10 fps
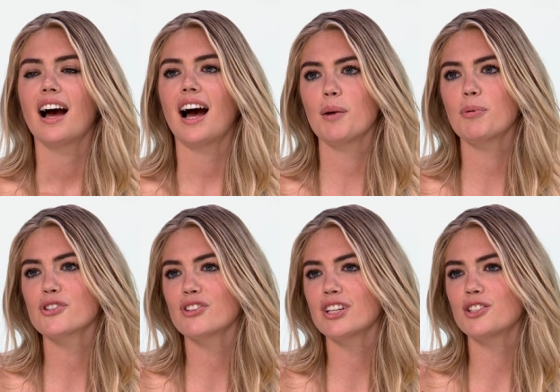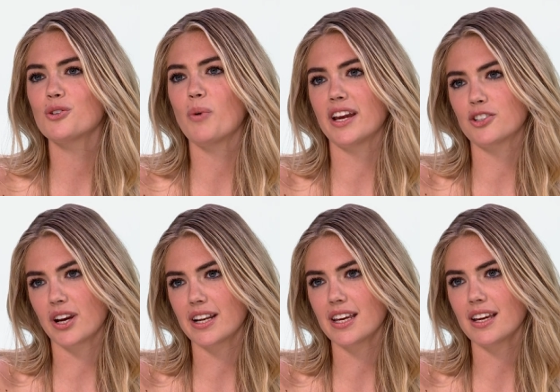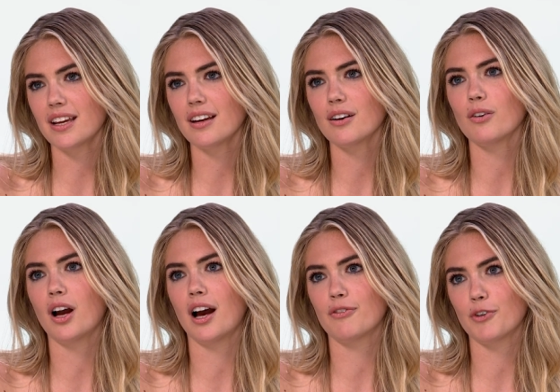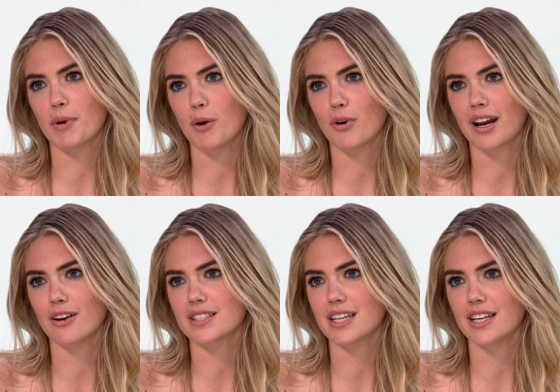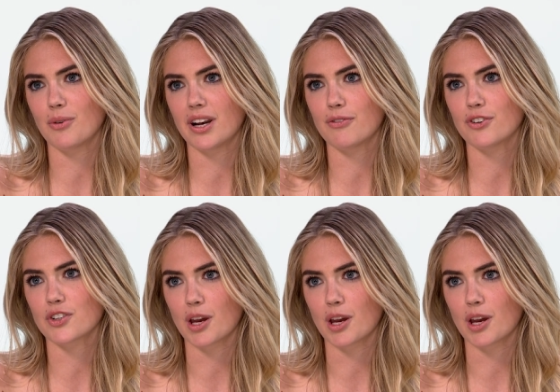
I personally do weight training for my workouts, getting ready for